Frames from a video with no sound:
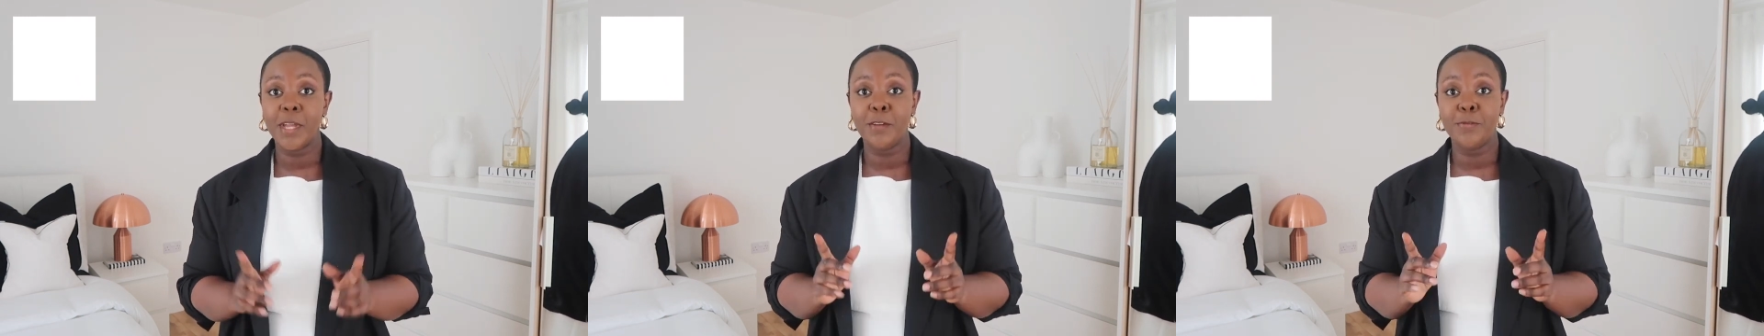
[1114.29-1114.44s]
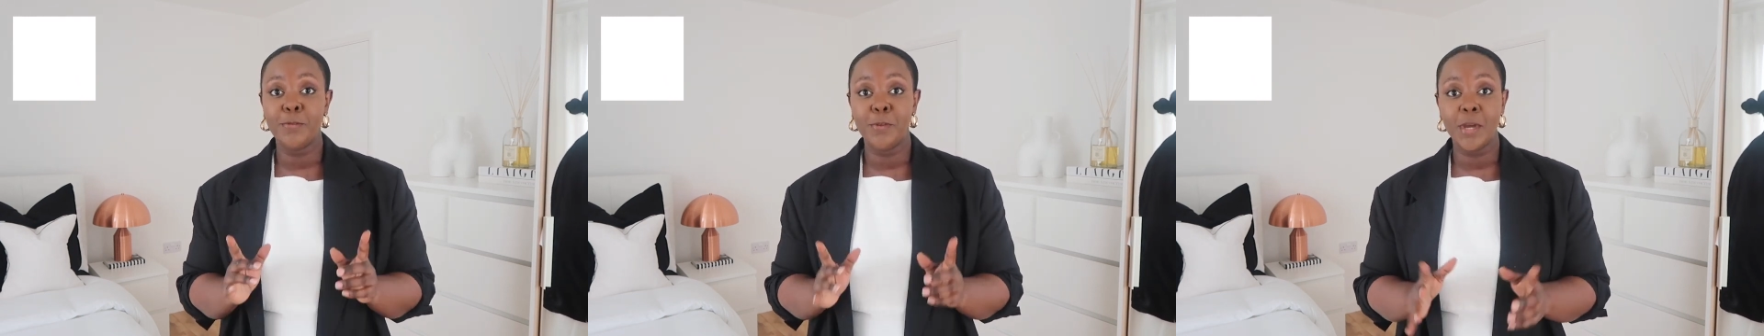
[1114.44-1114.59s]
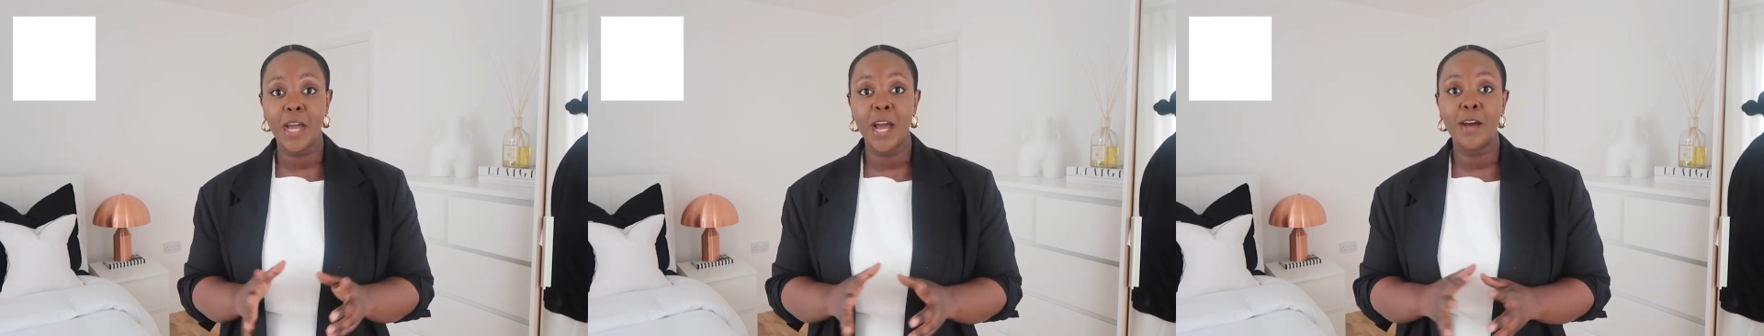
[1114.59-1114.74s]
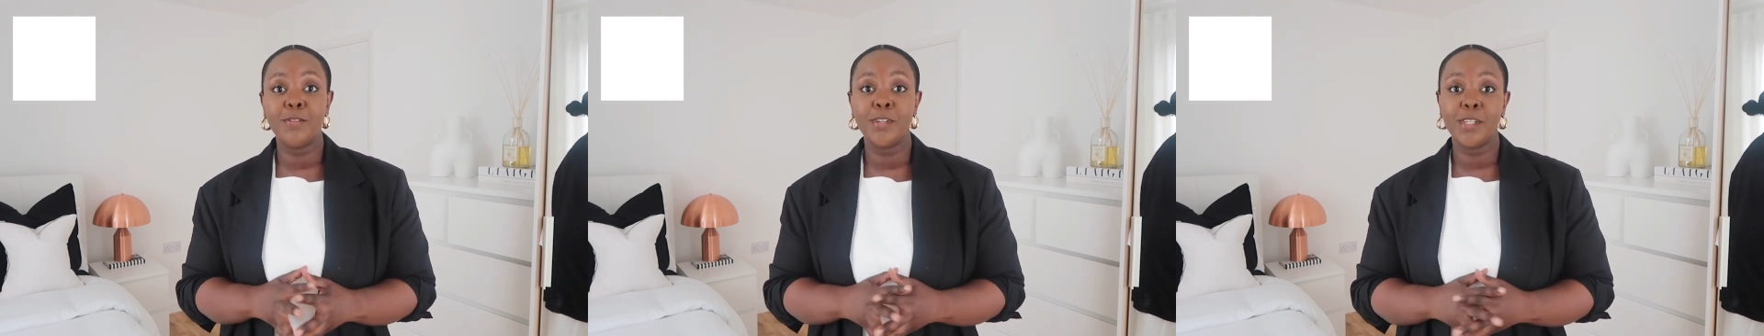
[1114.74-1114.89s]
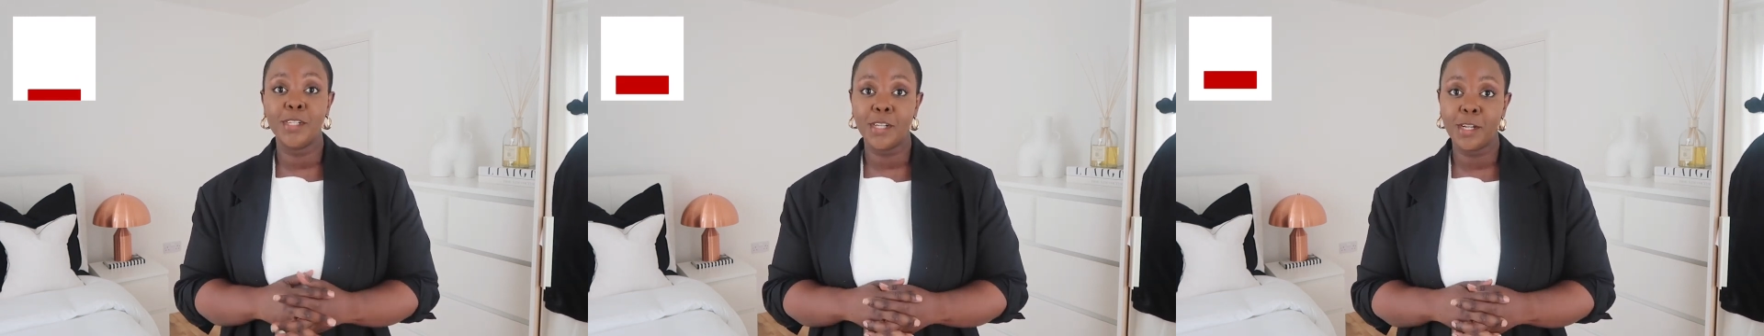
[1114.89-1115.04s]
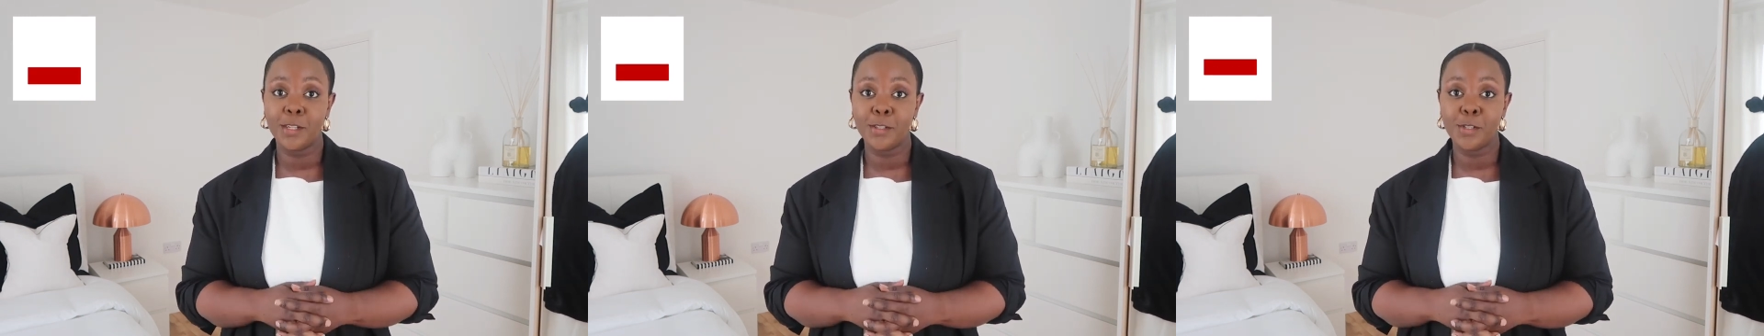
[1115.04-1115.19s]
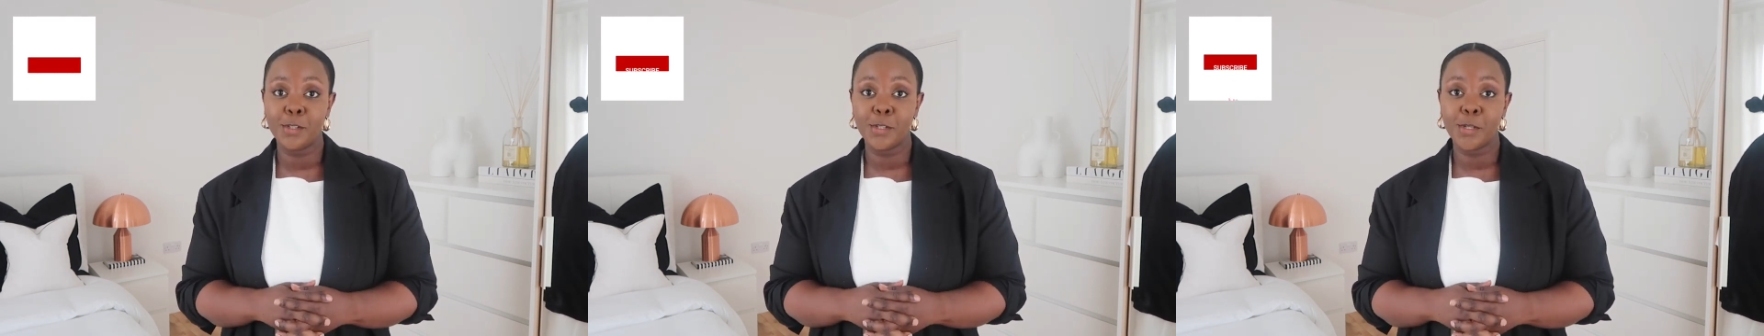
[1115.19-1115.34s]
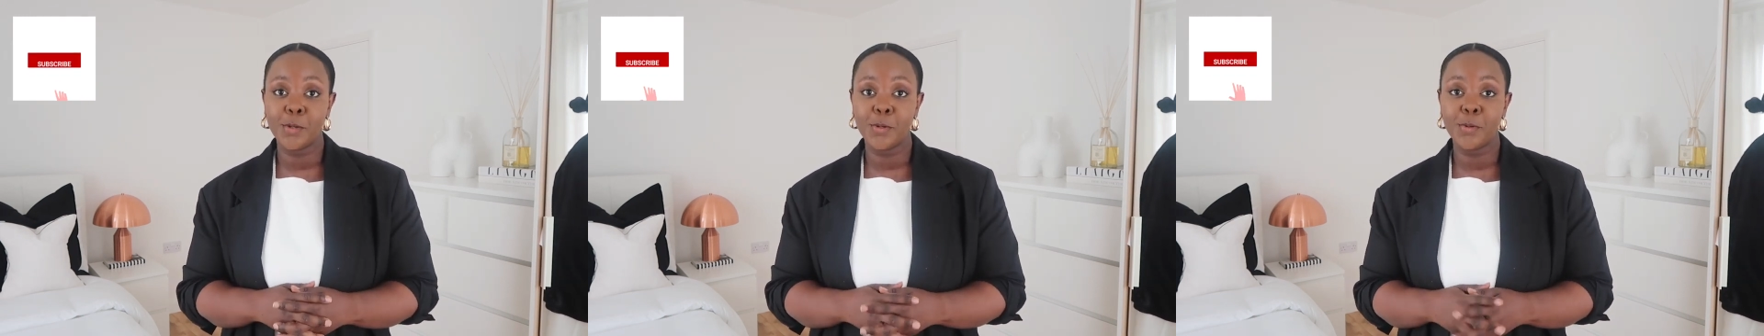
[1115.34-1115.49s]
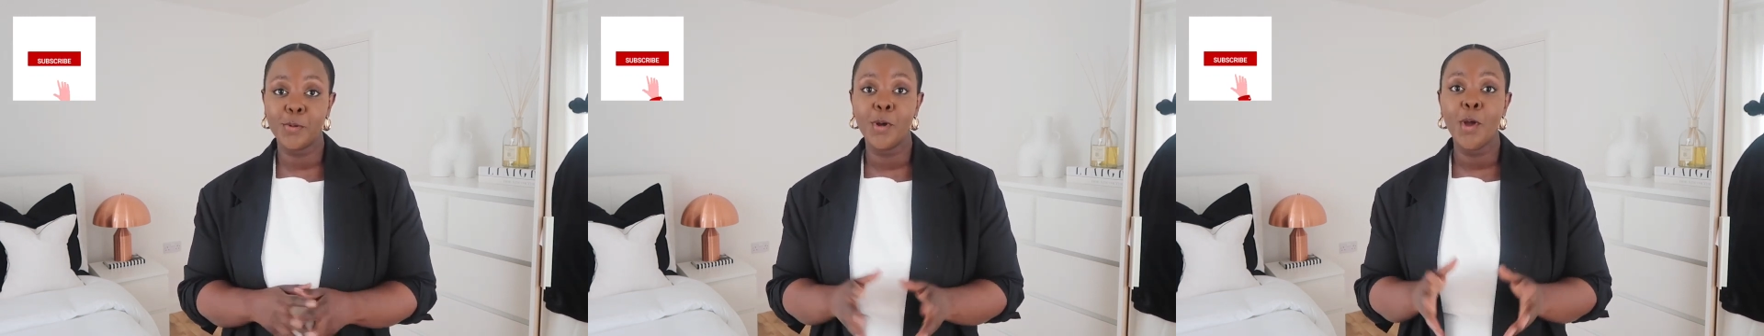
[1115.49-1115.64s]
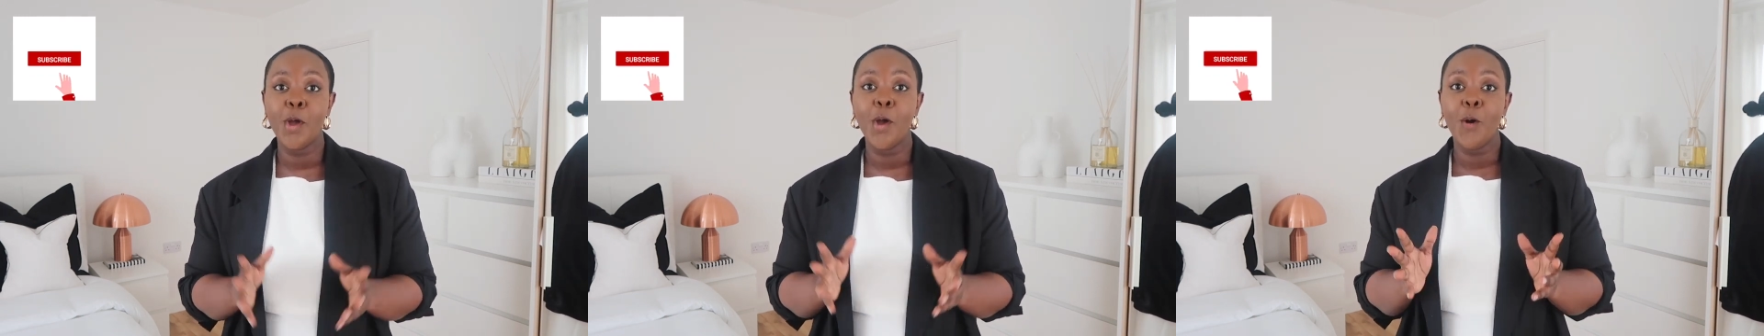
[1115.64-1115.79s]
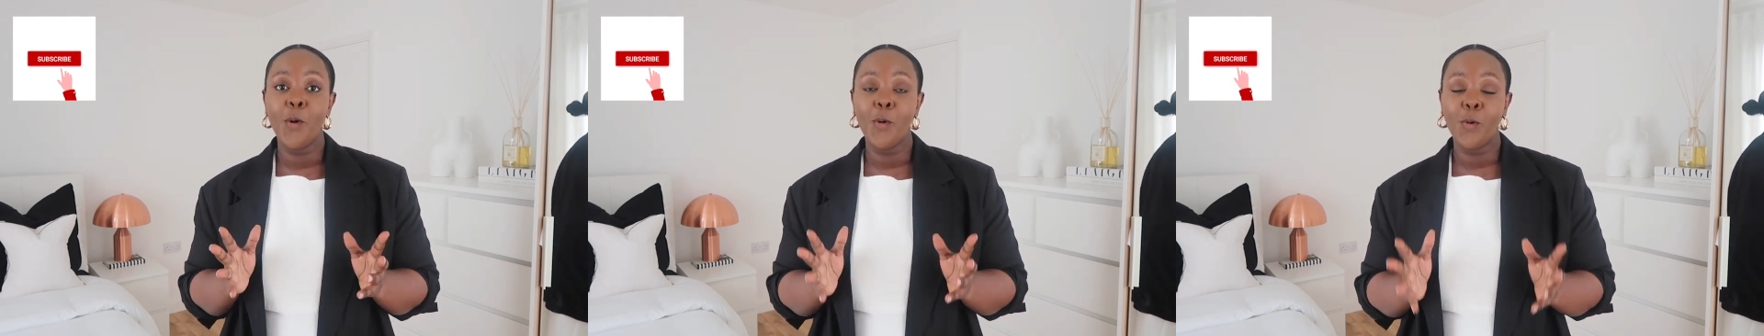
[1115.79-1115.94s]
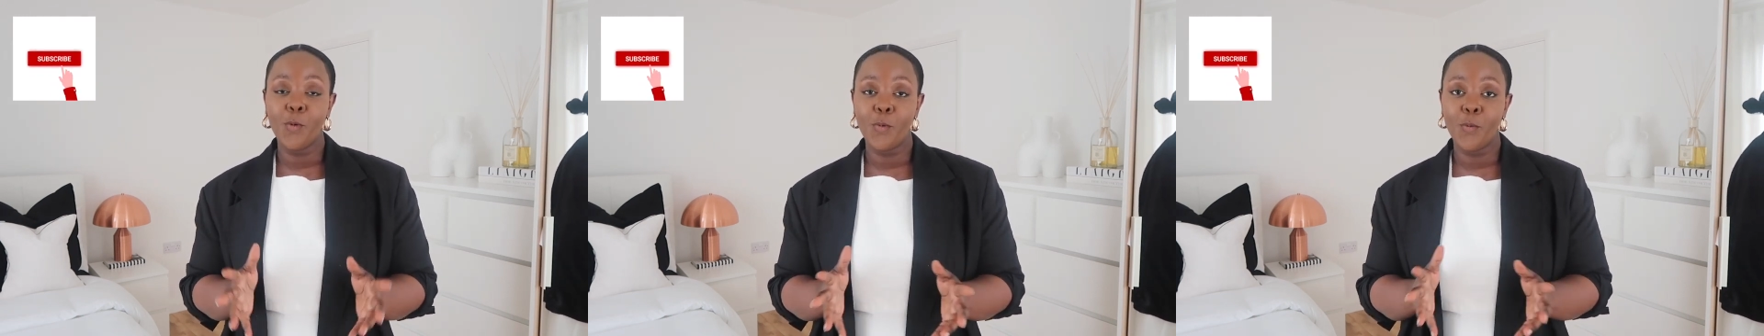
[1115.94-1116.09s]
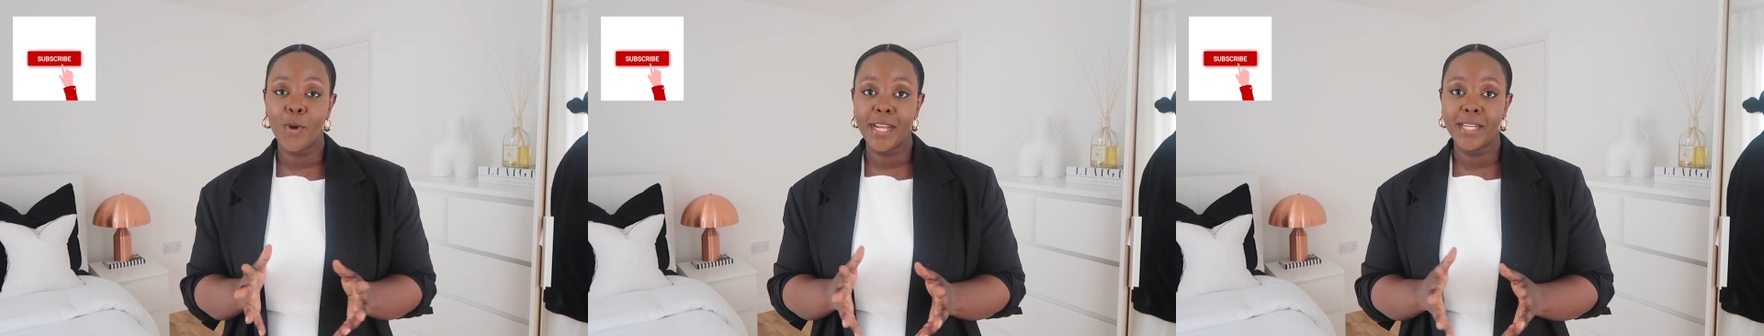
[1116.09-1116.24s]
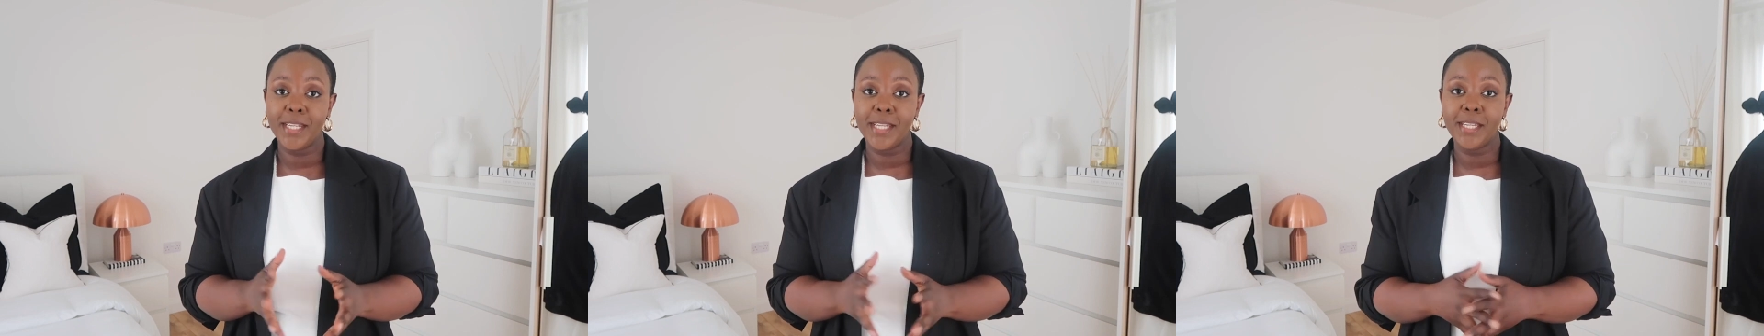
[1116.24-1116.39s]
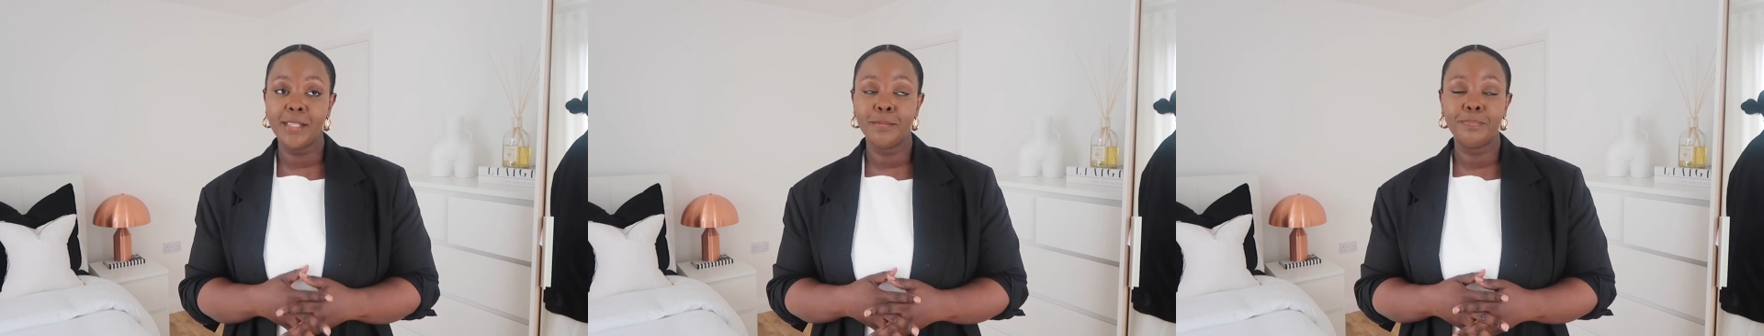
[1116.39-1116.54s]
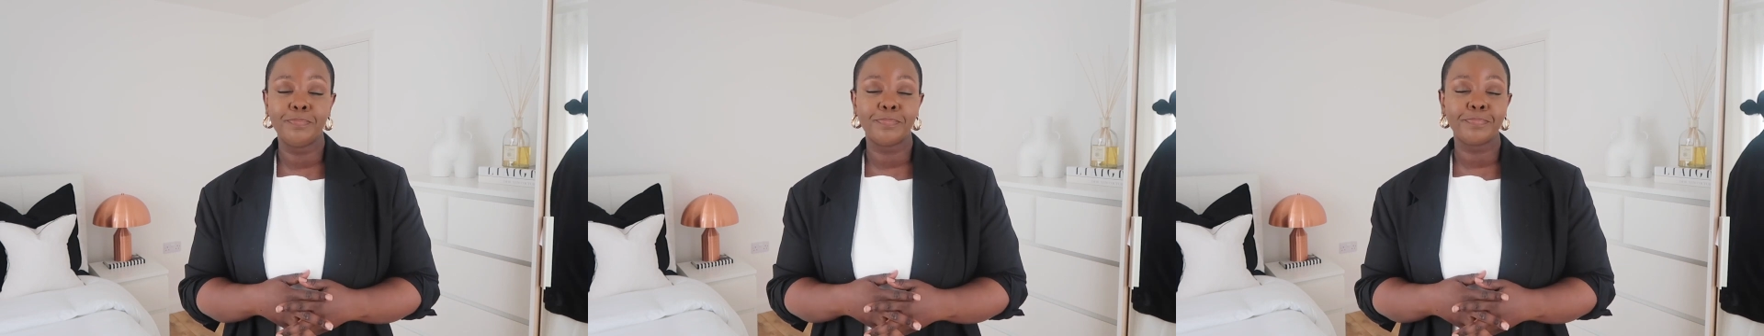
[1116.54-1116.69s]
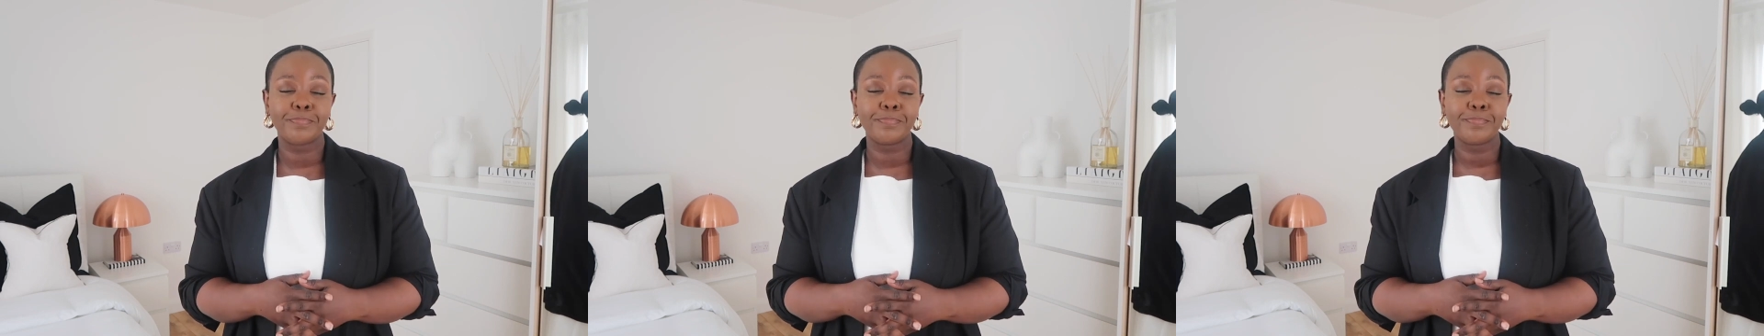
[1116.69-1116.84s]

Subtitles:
if you haven't done so already.